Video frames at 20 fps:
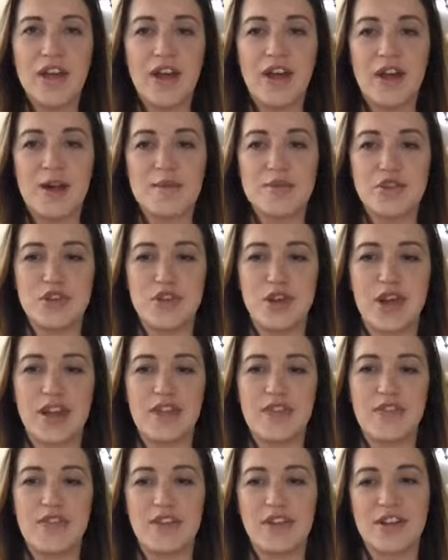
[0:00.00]
so you
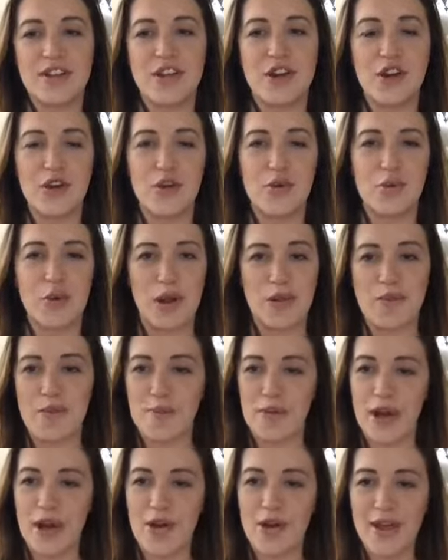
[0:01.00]
kind of know what I'm
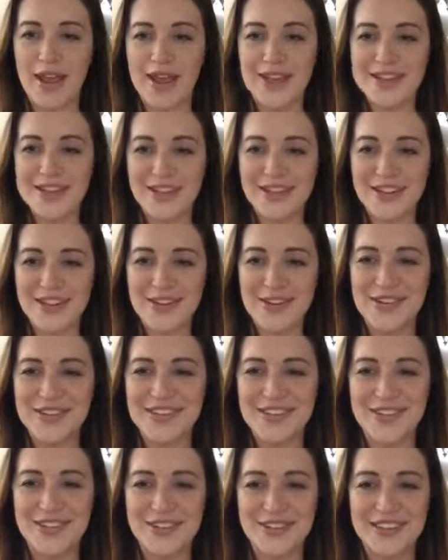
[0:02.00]
about. Hey, Dono, how's
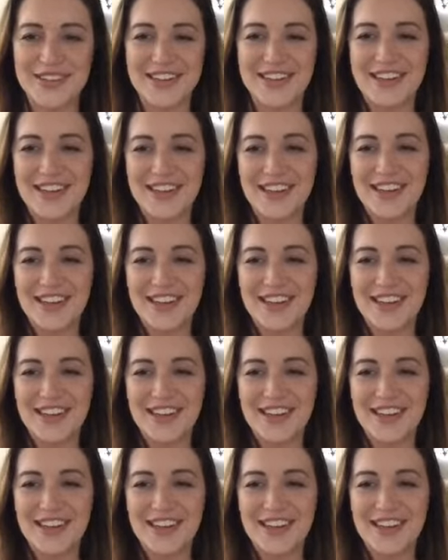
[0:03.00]
it going?